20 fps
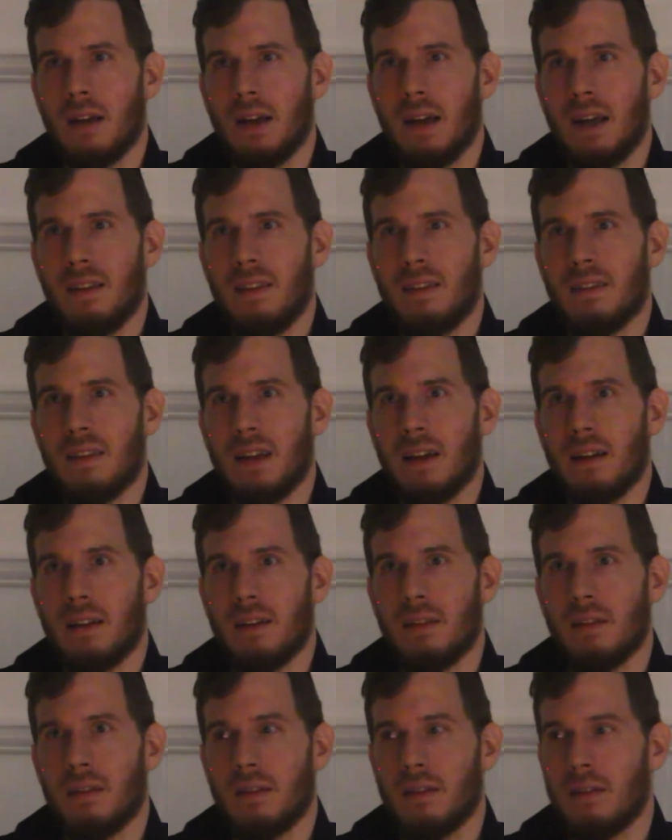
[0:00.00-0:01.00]

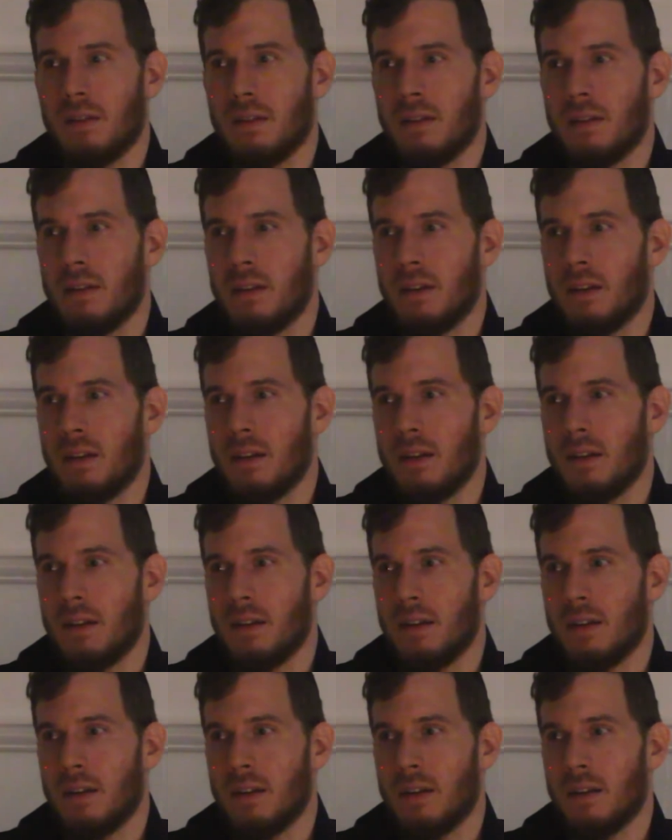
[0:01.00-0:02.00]
instinct,
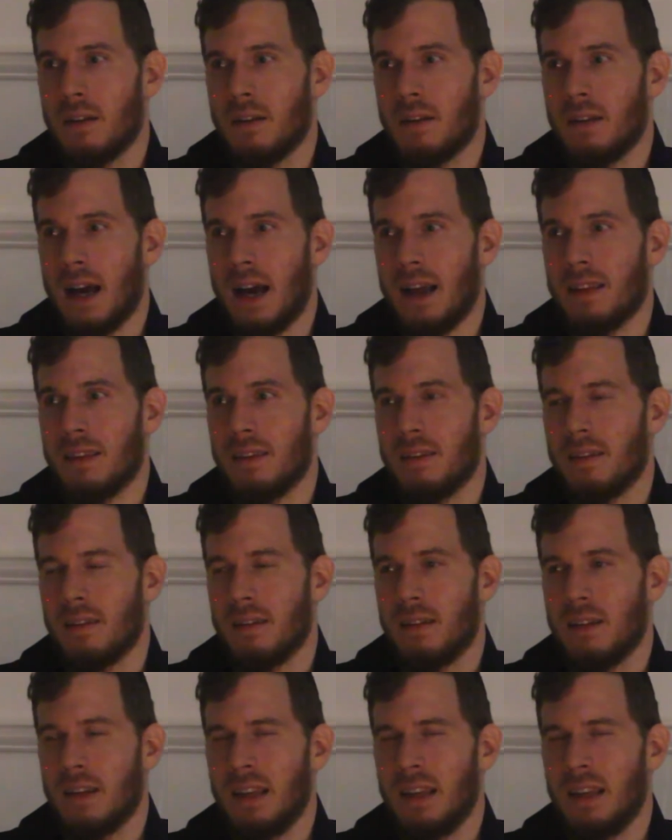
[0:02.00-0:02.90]
that